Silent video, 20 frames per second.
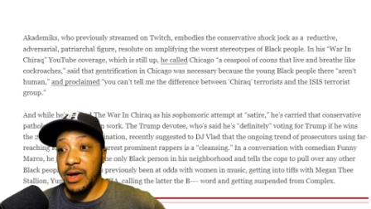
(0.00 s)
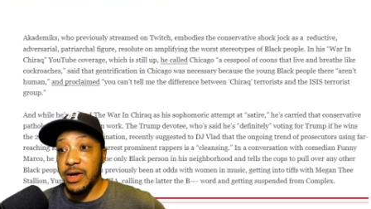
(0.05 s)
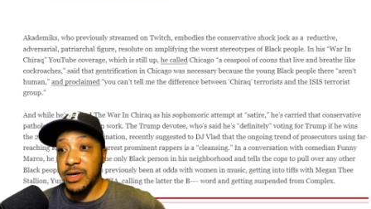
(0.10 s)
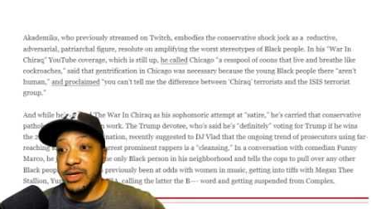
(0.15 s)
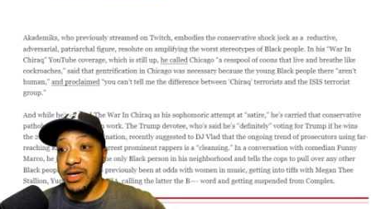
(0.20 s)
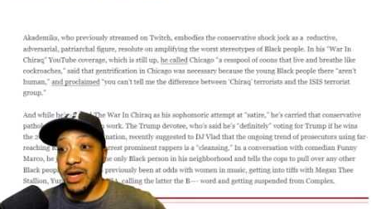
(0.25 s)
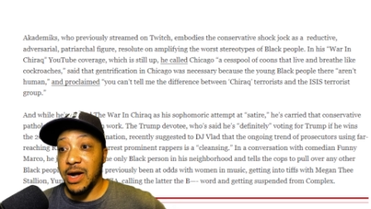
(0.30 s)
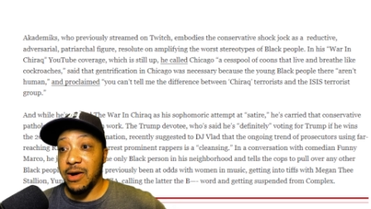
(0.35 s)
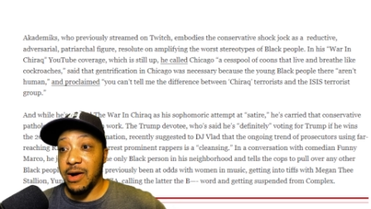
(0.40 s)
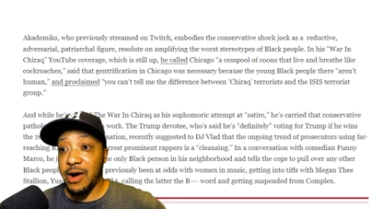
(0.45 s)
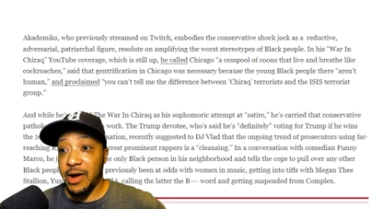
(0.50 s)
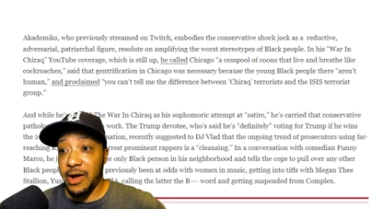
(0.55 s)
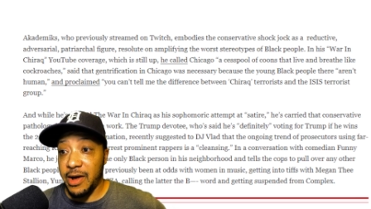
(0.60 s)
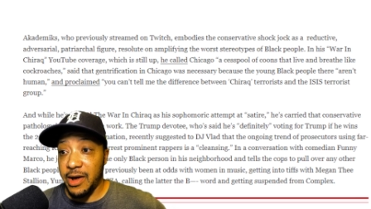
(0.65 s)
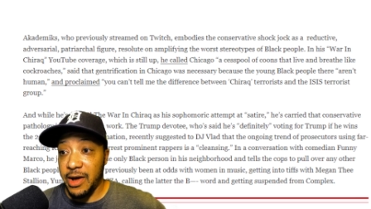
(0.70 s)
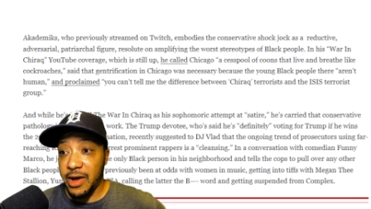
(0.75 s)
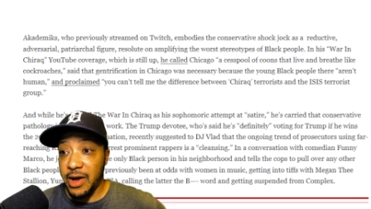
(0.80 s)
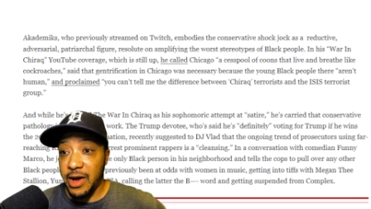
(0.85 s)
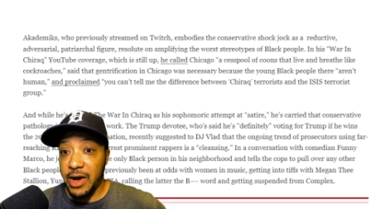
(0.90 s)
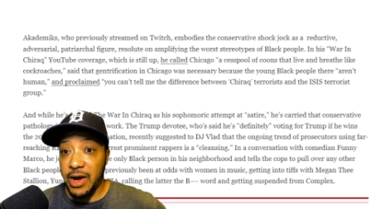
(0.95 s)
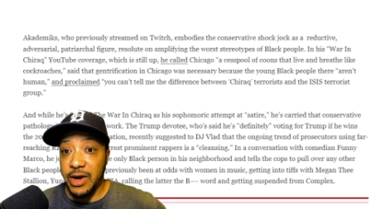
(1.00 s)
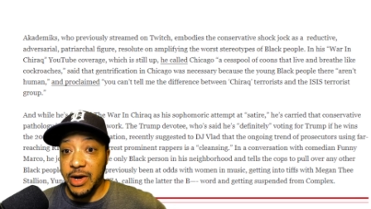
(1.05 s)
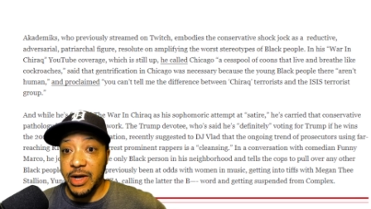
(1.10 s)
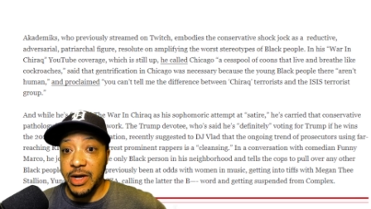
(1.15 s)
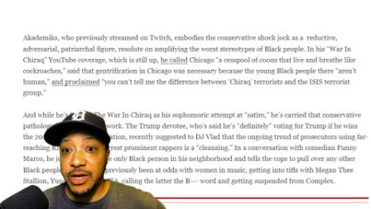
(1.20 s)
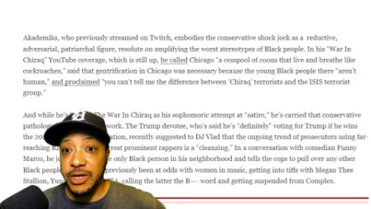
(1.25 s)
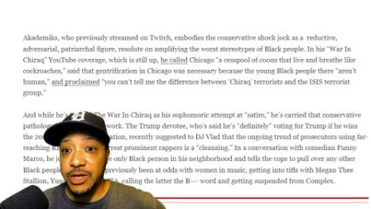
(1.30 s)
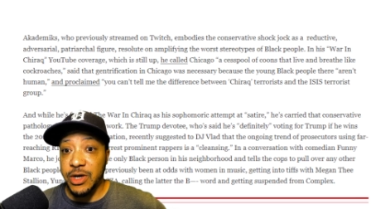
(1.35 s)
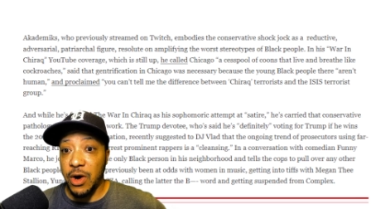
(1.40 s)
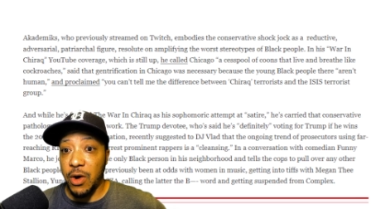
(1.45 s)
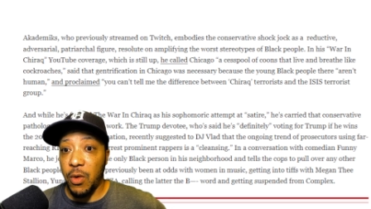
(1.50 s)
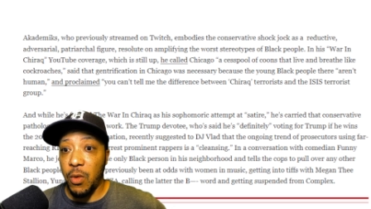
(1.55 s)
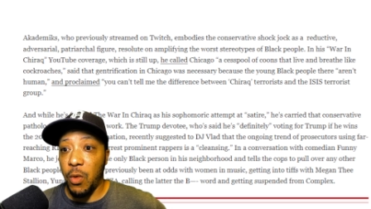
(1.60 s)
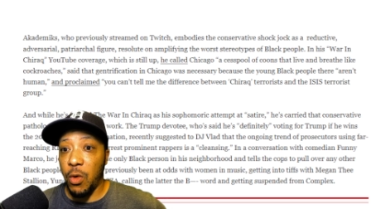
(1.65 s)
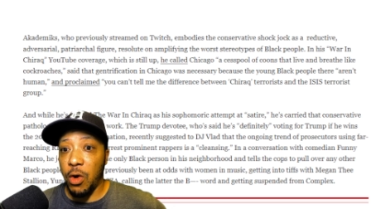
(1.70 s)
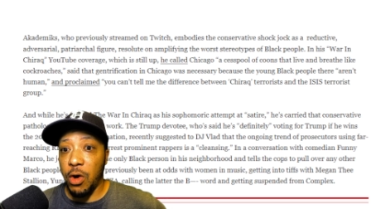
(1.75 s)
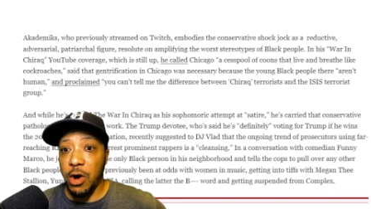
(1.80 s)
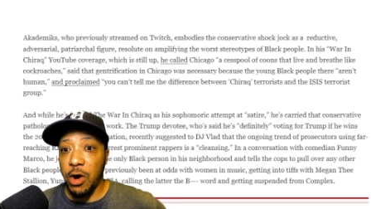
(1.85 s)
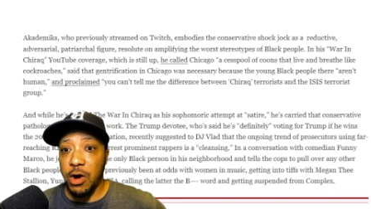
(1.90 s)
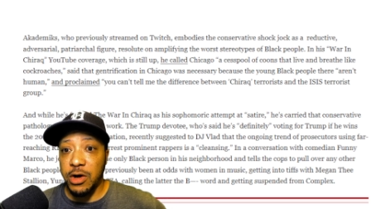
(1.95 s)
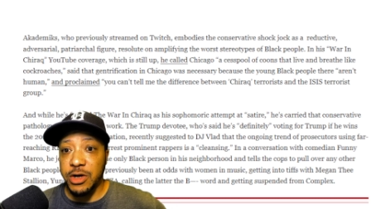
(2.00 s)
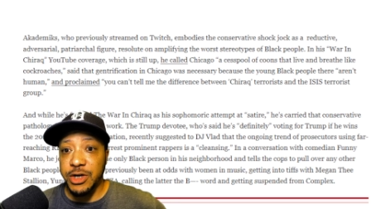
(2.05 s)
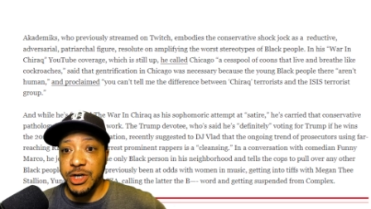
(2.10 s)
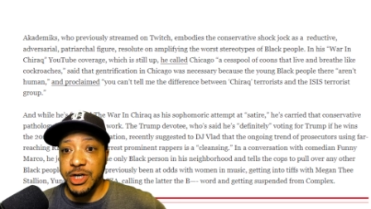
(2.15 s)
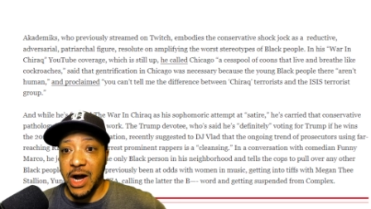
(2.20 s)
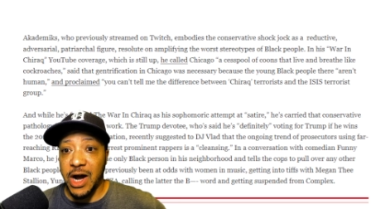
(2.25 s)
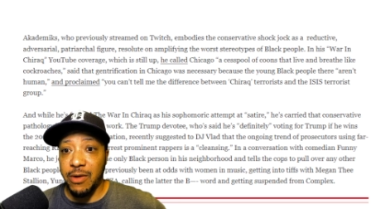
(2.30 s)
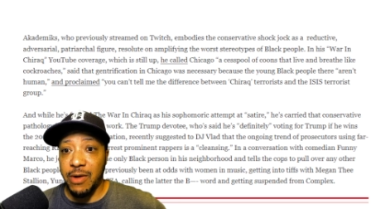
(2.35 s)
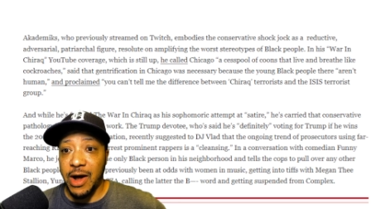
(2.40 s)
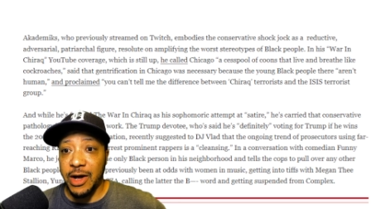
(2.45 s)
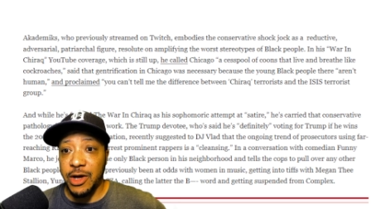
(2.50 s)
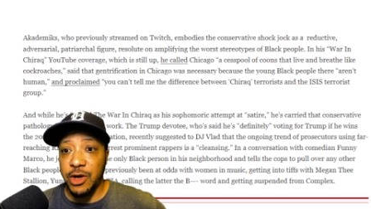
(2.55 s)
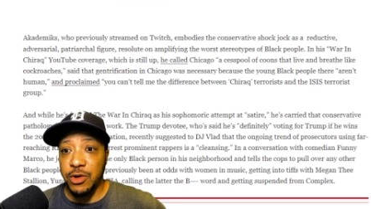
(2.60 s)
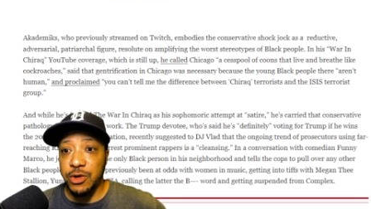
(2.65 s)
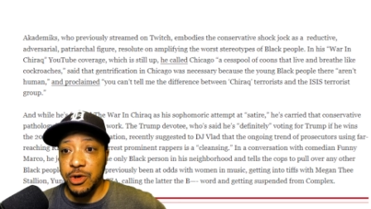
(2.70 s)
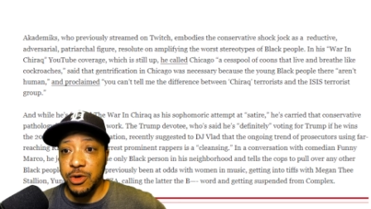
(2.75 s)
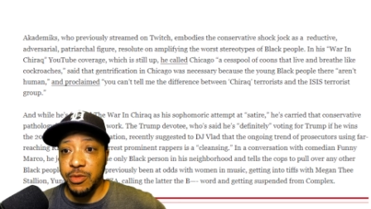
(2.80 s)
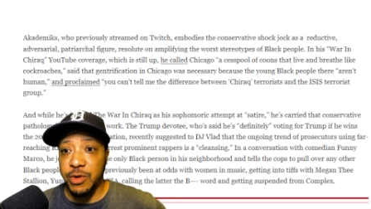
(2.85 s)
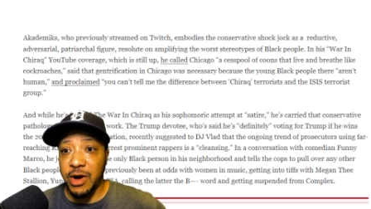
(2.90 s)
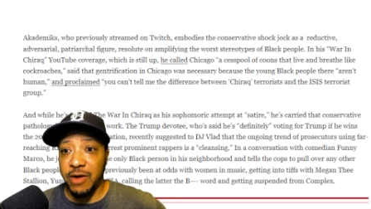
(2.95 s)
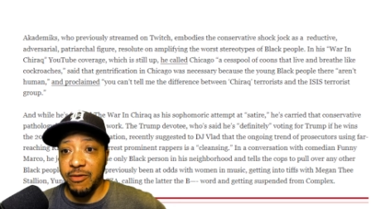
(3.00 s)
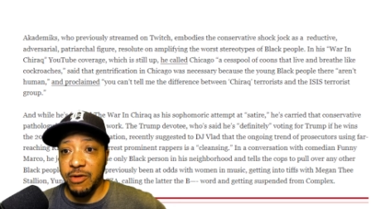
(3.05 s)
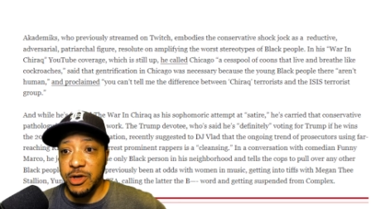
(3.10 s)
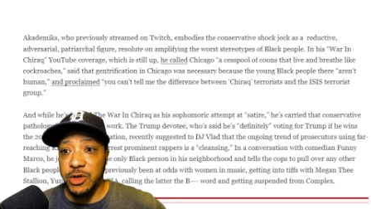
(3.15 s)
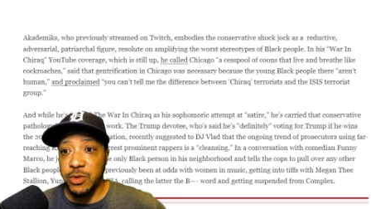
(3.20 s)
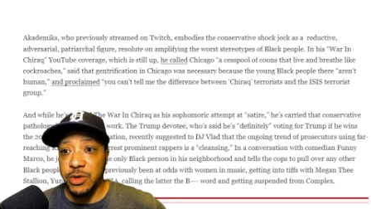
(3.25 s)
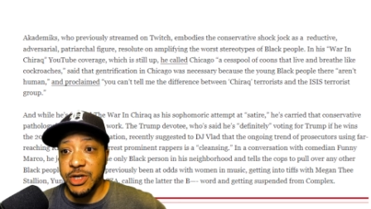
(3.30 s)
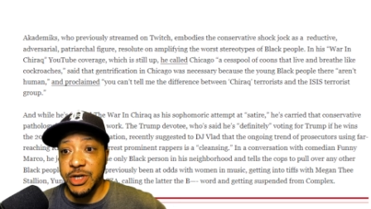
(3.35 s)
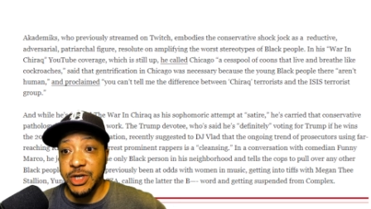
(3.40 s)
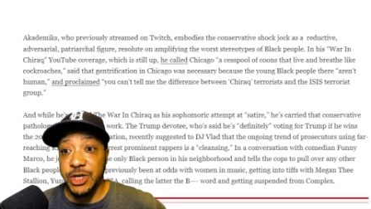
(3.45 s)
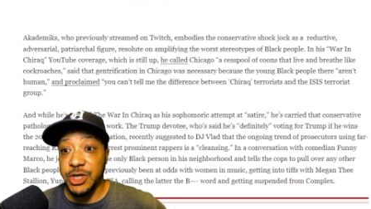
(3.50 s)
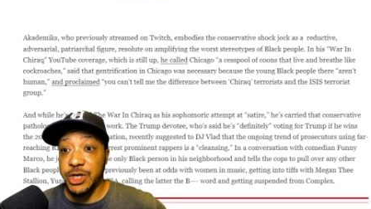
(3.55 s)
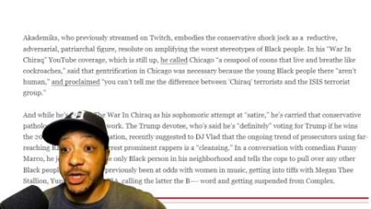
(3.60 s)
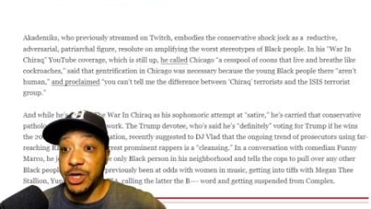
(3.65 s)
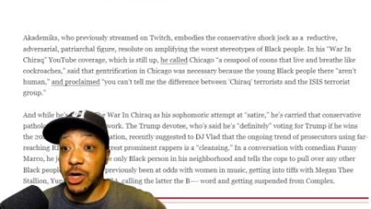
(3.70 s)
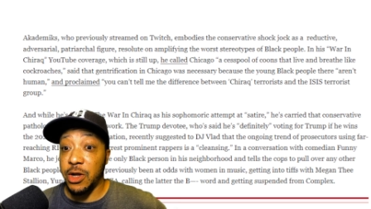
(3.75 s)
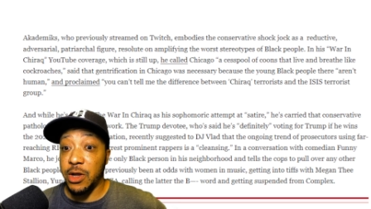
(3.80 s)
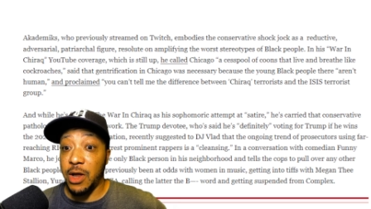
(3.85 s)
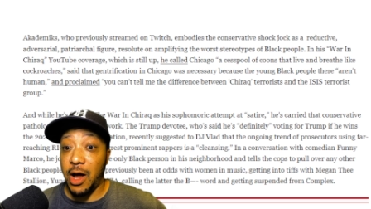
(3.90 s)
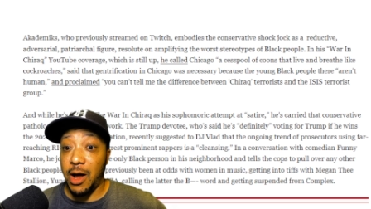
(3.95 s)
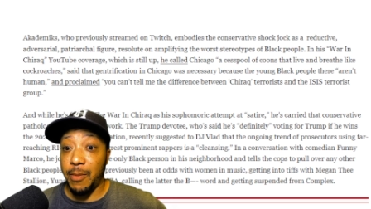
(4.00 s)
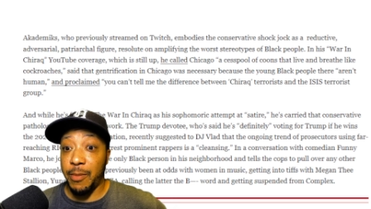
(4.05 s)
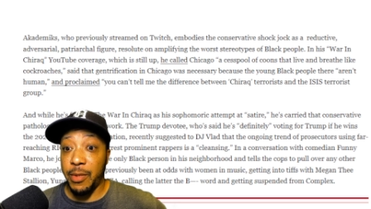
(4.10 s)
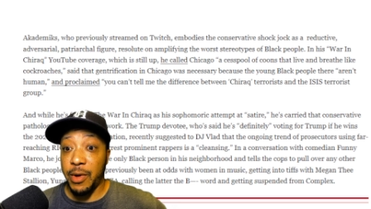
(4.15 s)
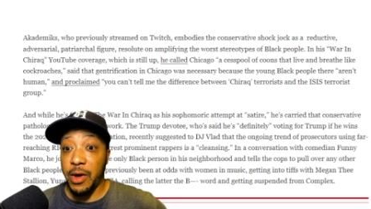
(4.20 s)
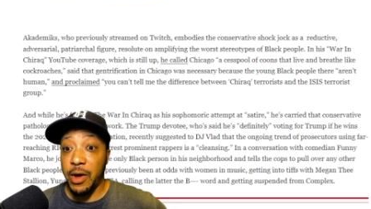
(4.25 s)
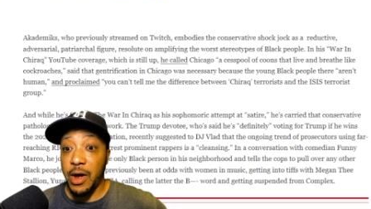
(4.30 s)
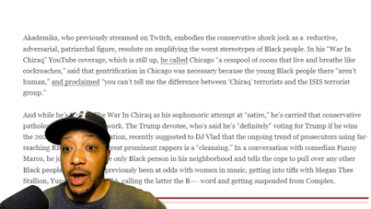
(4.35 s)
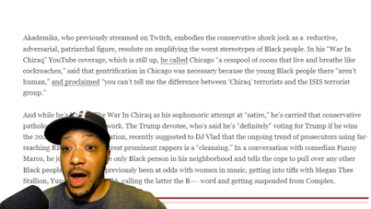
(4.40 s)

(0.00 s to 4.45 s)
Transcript: Is that right? In his War on Chiraq YouTube coverage, which is still up,